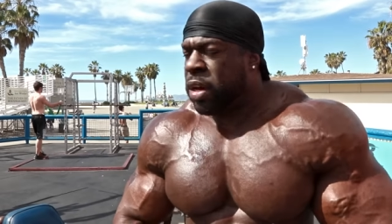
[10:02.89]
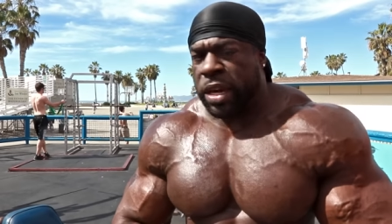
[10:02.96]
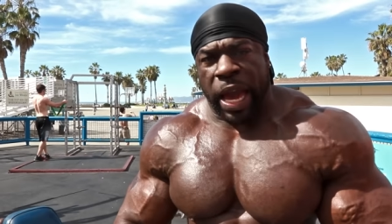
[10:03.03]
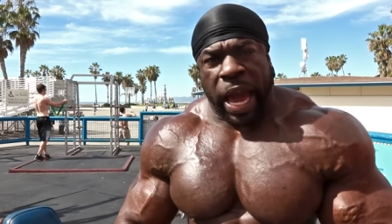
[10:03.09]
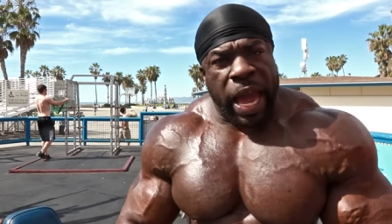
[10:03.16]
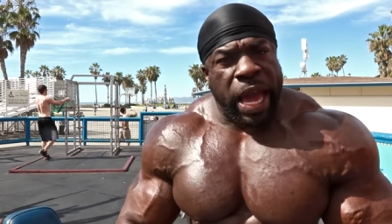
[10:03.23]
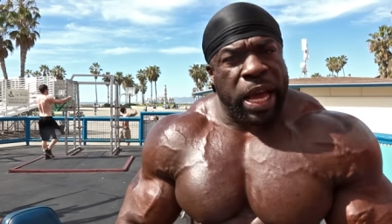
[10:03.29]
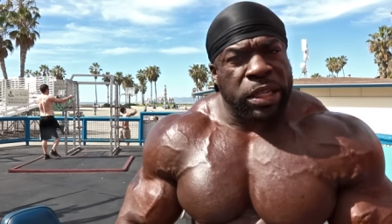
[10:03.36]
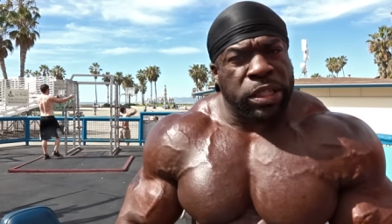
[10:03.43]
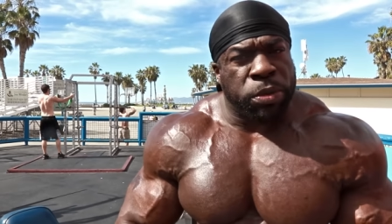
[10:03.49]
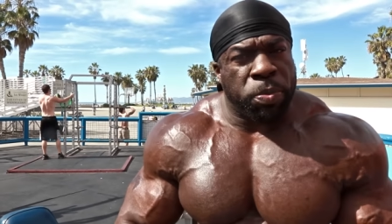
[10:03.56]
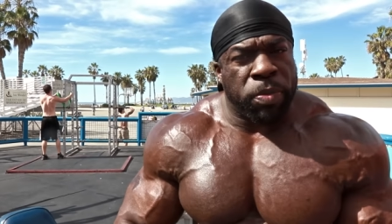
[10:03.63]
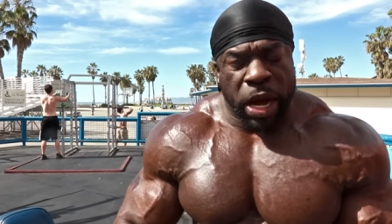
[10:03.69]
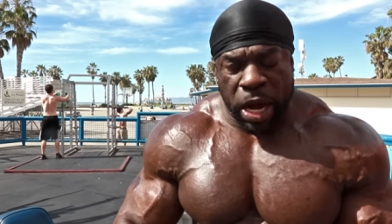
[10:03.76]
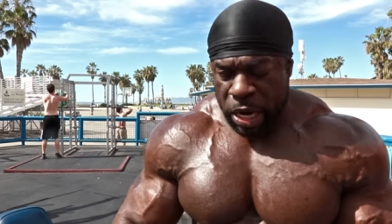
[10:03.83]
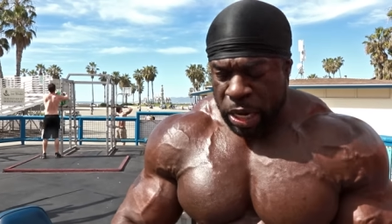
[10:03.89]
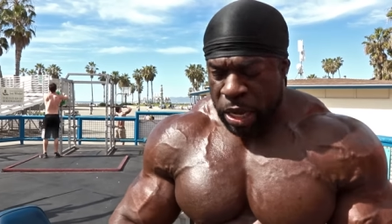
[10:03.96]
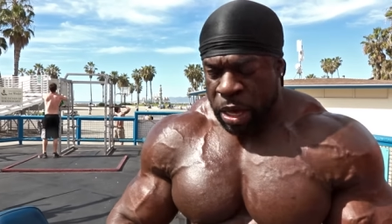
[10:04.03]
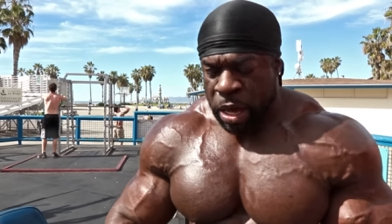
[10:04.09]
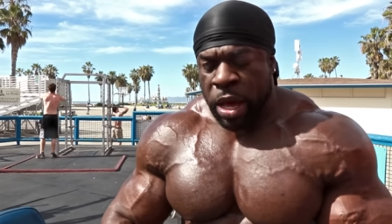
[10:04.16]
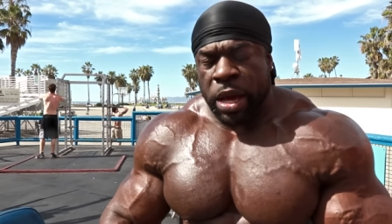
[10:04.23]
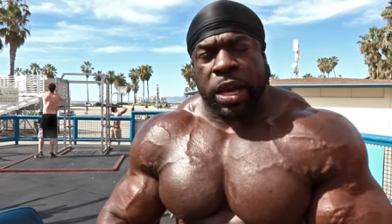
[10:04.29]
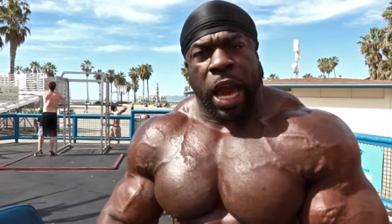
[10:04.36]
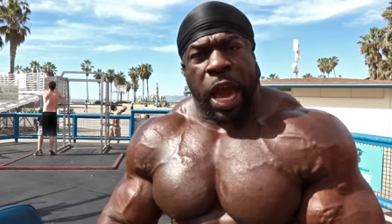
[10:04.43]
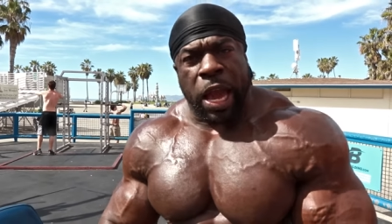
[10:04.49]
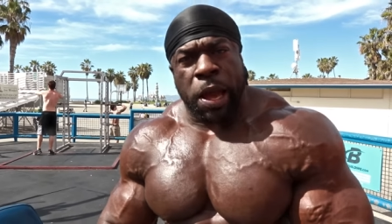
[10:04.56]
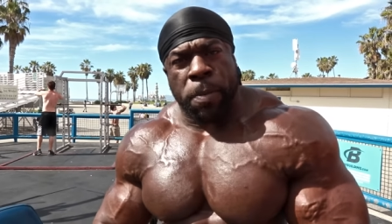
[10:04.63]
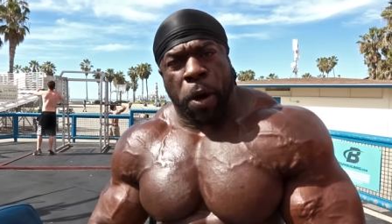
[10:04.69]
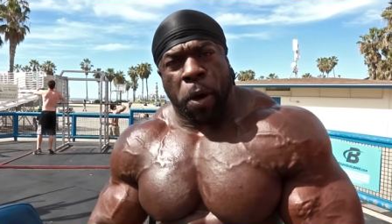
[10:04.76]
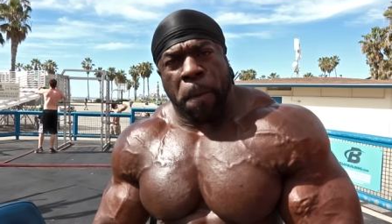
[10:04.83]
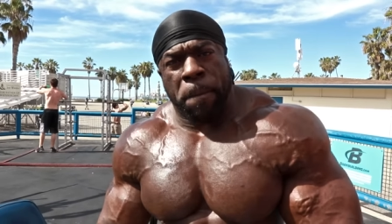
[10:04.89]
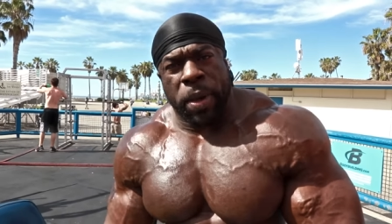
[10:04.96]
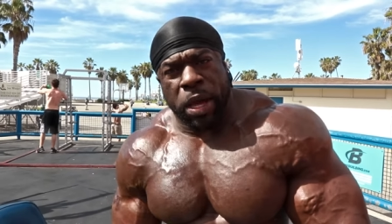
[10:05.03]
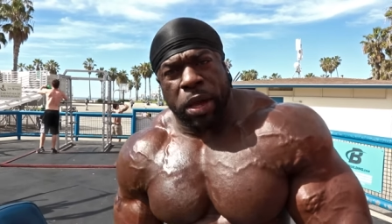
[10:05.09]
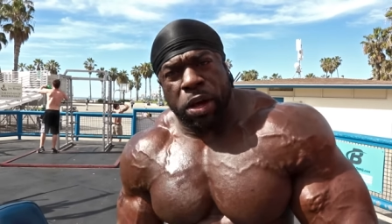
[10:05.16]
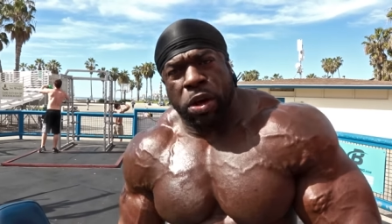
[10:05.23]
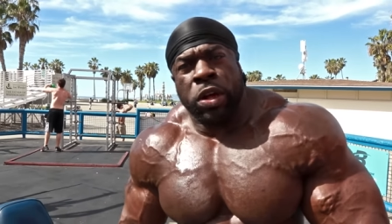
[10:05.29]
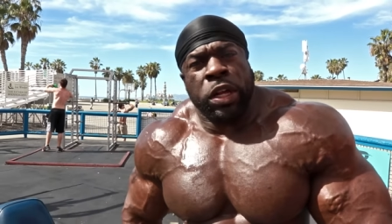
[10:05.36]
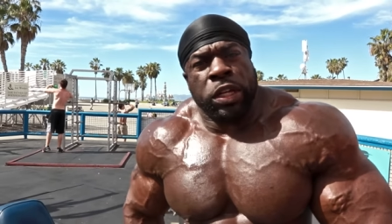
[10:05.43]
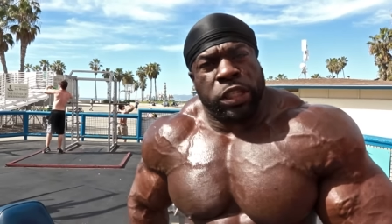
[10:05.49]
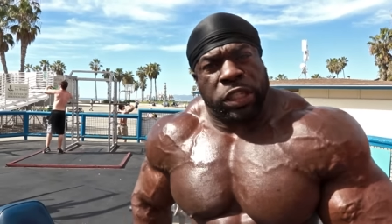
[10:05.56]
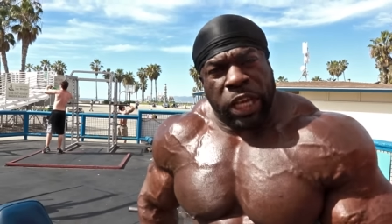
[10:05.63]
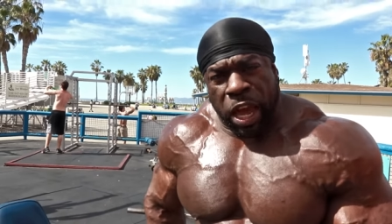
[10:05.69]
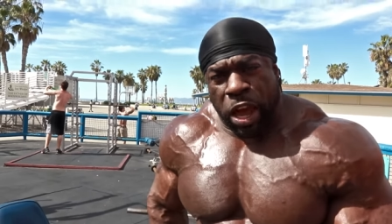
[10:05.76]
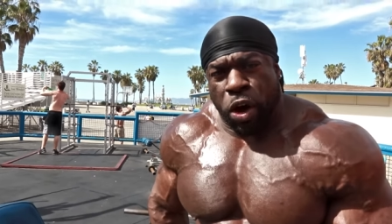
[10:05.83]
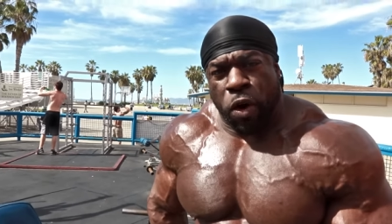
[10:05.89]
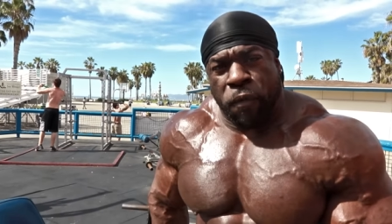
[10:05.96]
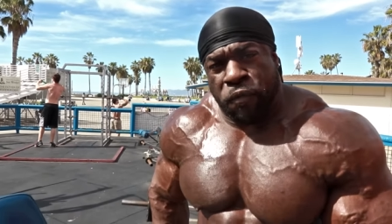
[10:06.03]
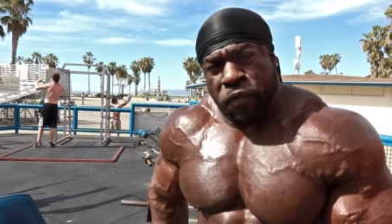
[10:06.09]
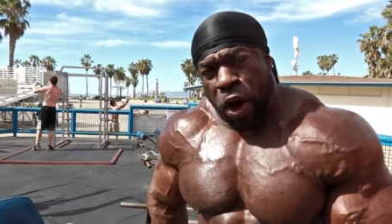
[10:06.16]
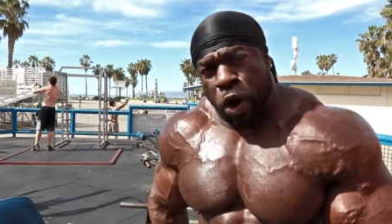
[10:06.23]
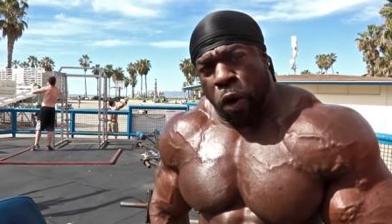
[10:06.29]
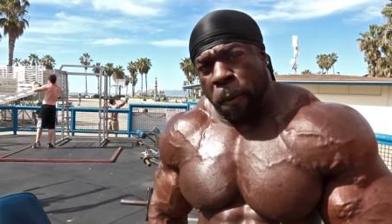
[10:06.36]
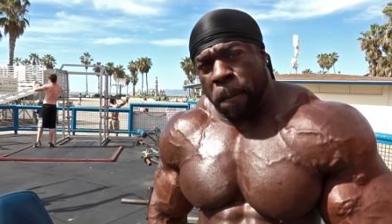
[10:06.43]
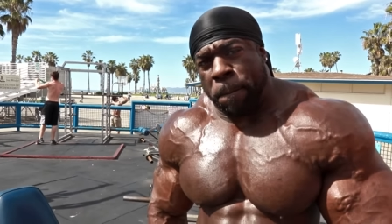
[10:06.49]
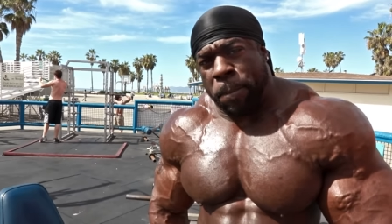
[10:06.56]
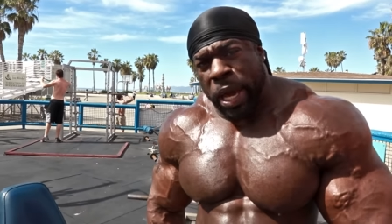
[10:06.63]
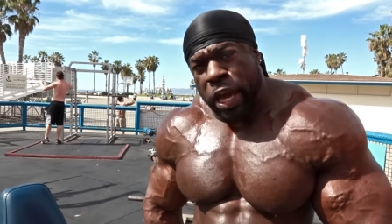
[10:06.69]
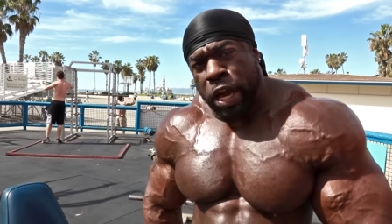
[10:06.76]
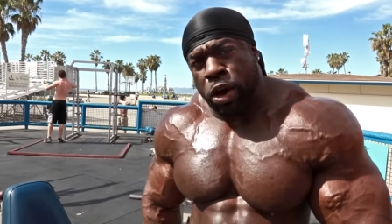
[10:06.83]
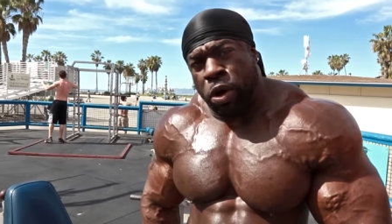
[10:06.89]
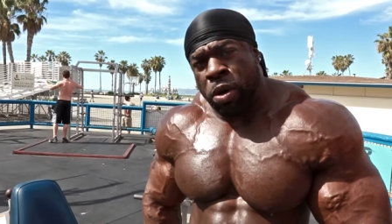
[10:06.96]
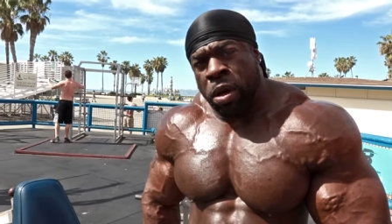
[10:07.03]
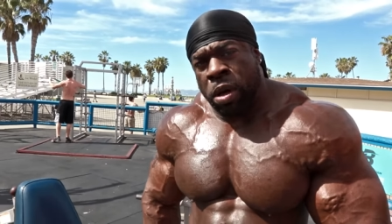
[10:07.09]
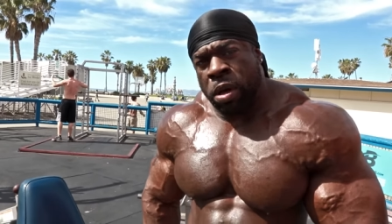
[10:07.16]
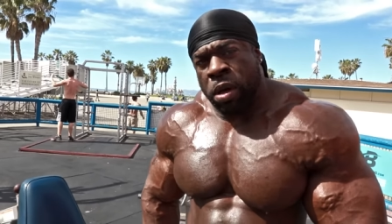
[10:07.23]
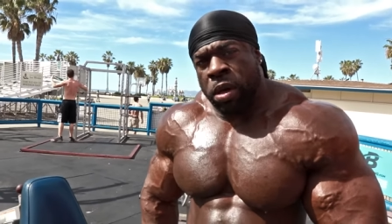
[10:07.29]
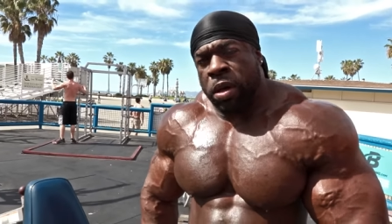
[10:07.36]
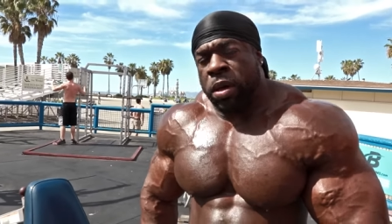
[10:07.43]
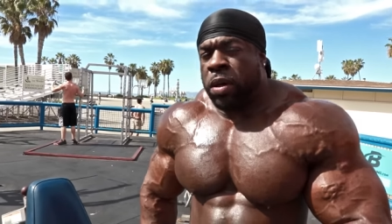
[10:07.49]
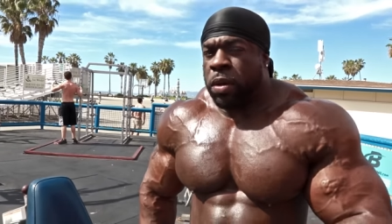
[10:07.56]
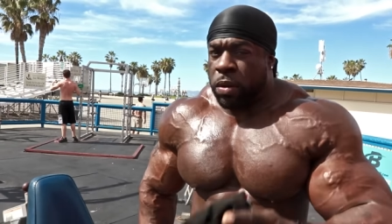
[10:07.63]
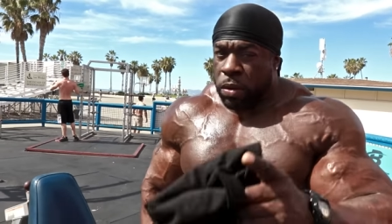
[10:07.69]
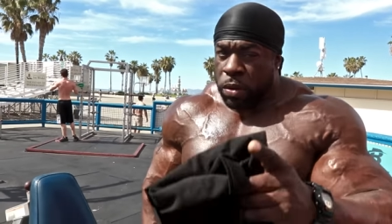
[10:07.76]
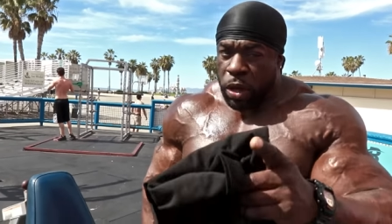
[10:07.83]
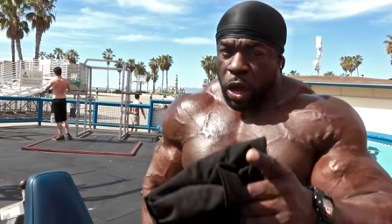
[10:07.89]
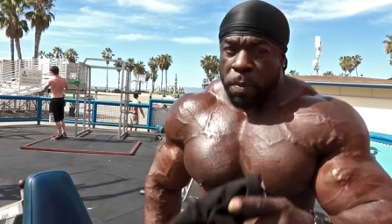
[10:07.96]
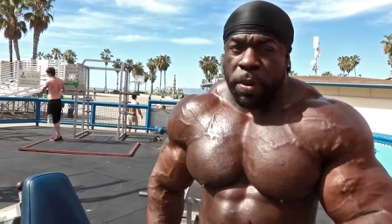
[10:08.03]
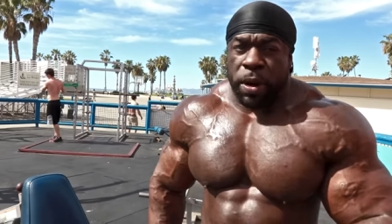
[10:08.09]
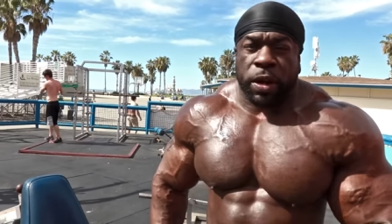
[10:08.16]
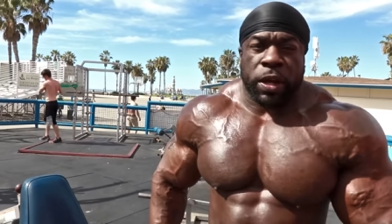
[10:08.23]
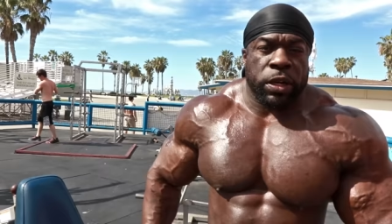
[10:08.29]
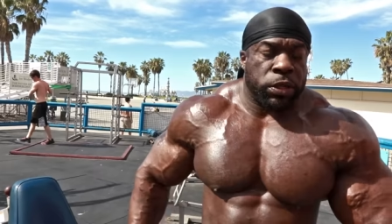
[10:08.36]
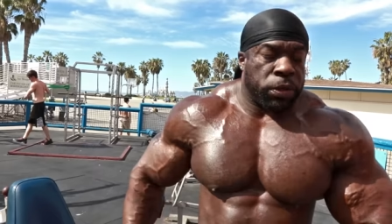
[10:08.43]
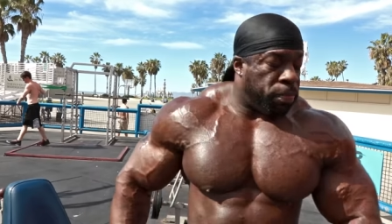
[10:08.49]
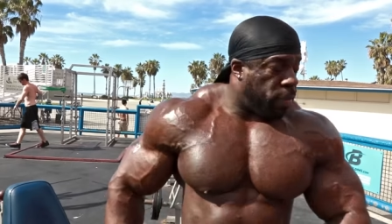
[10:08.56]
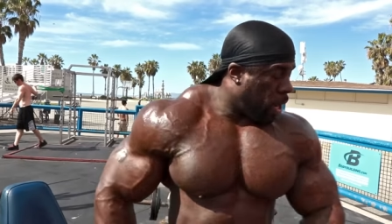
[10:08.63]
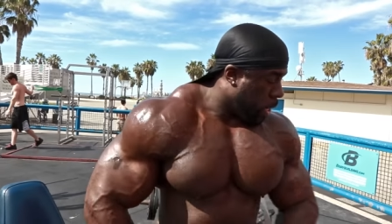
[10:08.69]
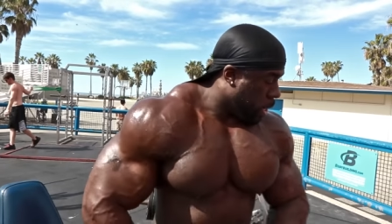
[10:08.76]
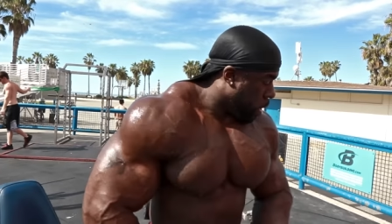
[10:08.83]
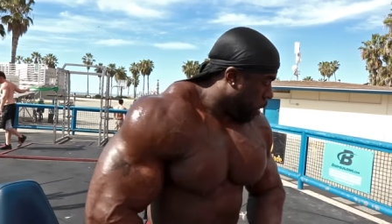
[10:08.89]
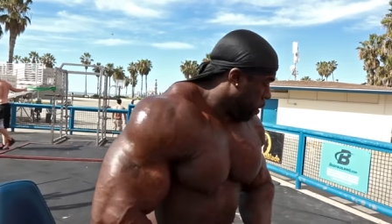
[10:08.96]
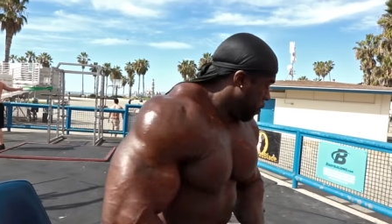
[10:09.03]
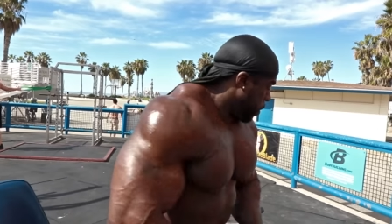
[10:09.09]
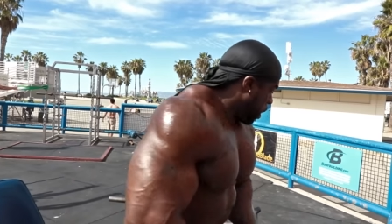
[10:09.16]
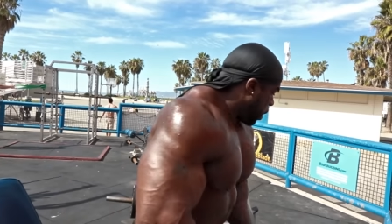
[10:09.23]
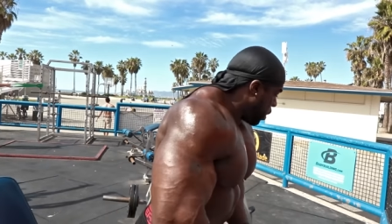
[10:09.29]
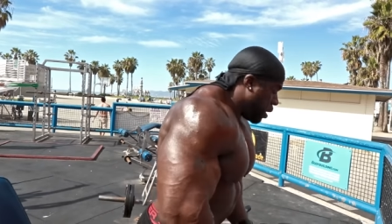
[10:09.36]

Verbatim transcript: gas money, cable bill, cell phone bill. Y'all better get your money up, man.